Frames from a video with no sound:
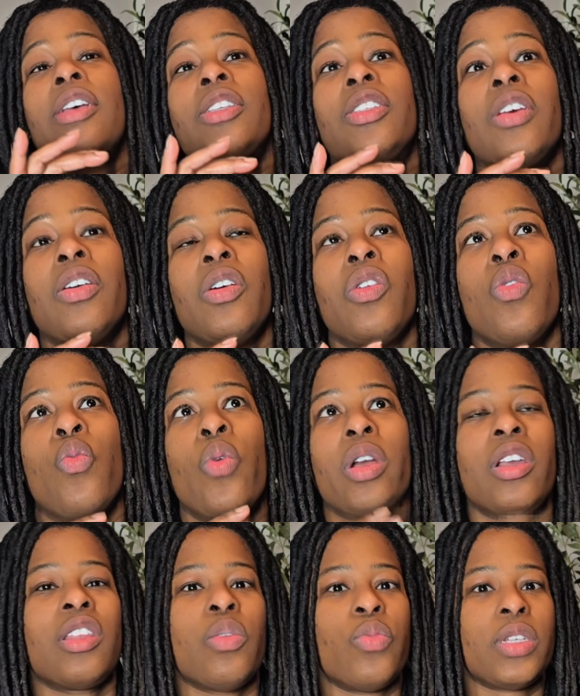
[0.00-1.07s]
So
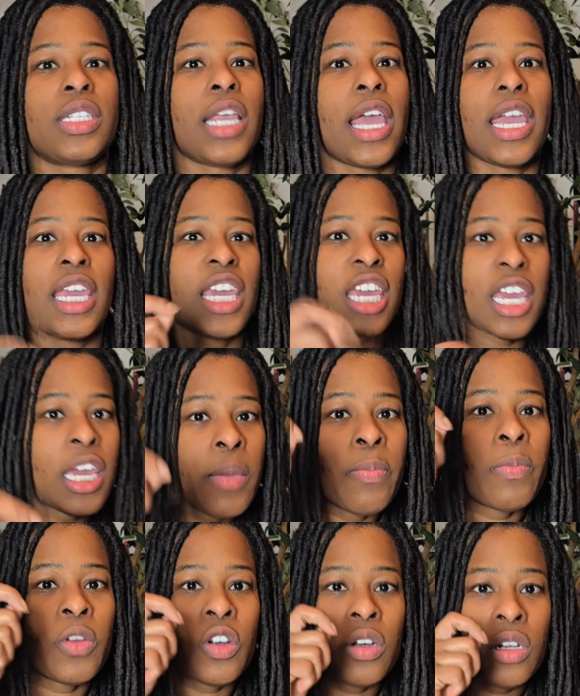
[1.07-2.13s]
one of them was like, keep
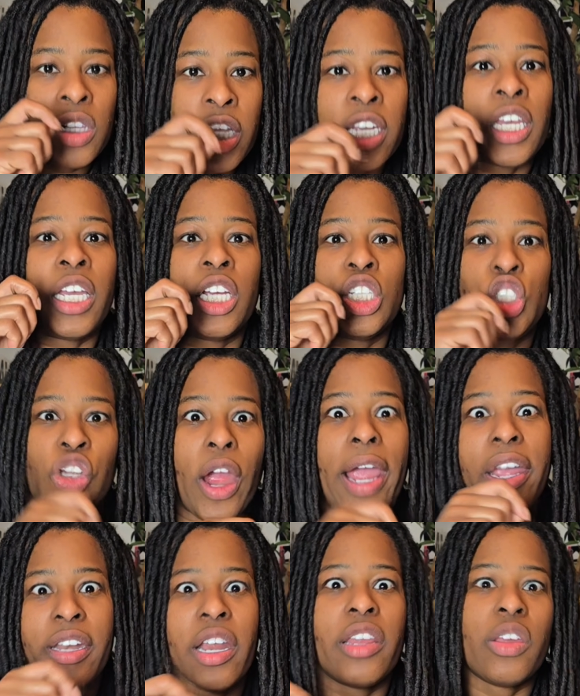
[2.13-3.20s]
clicking
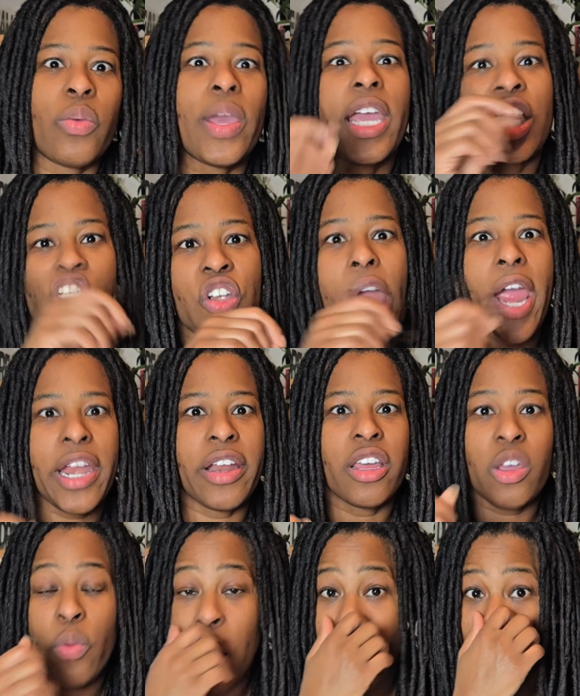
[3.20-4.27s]
try another way
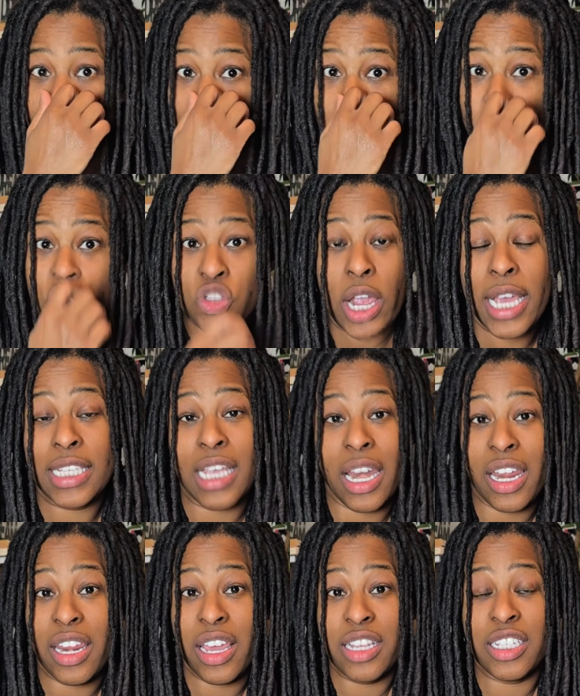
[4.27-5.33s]
when you try
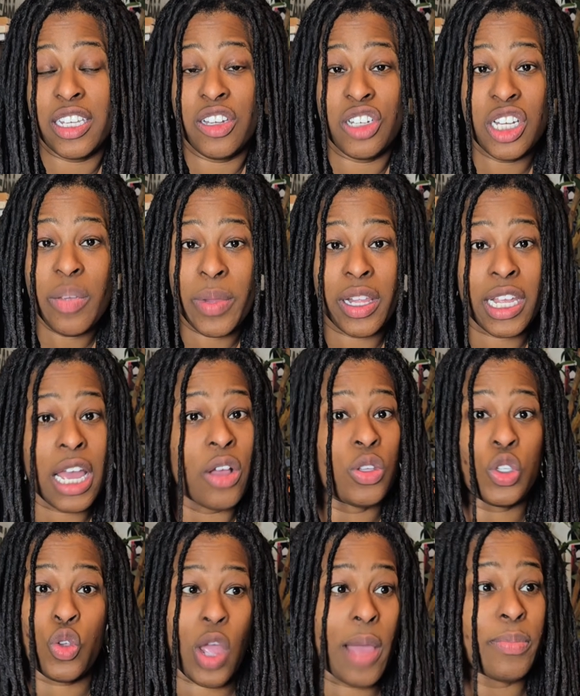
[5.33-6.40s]
signing into your Gmail
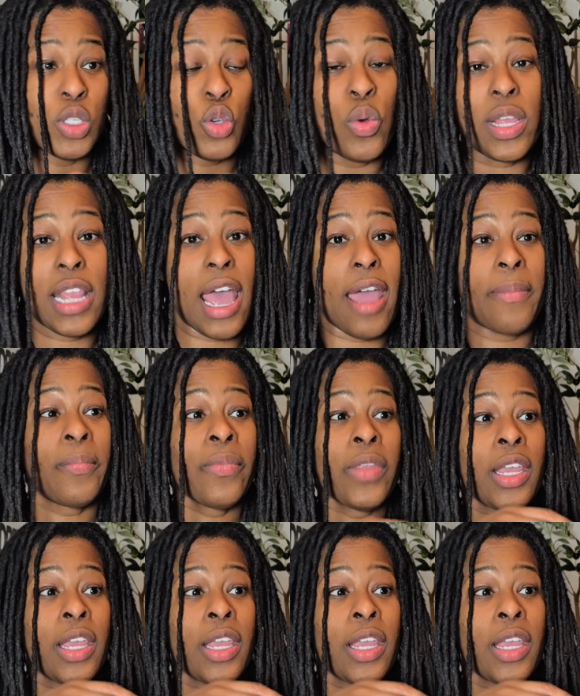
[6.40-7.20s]
account. So I'm doing that